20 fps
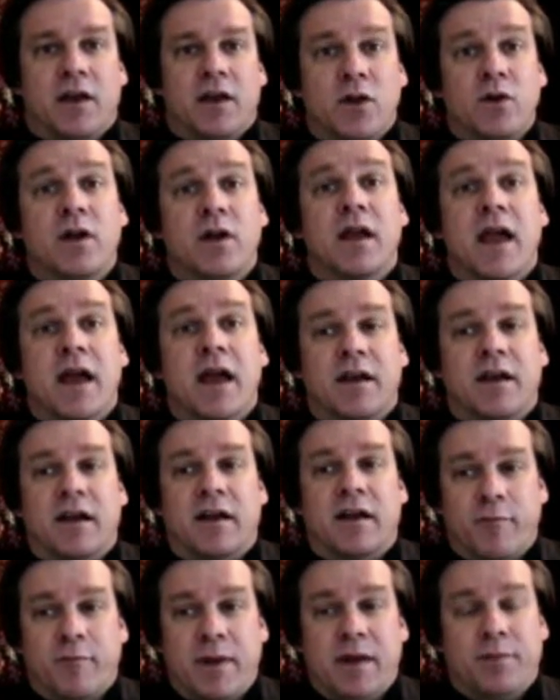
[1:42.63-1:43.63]
you could get
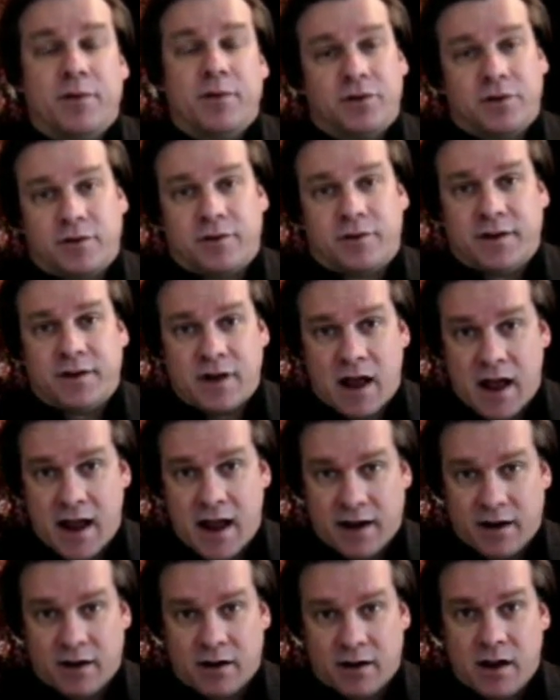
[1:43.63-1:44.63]
enough people to
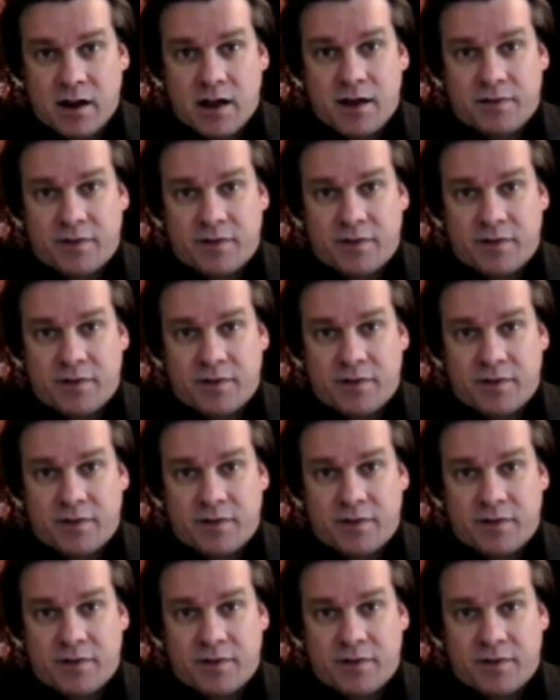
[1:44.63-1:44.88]
retire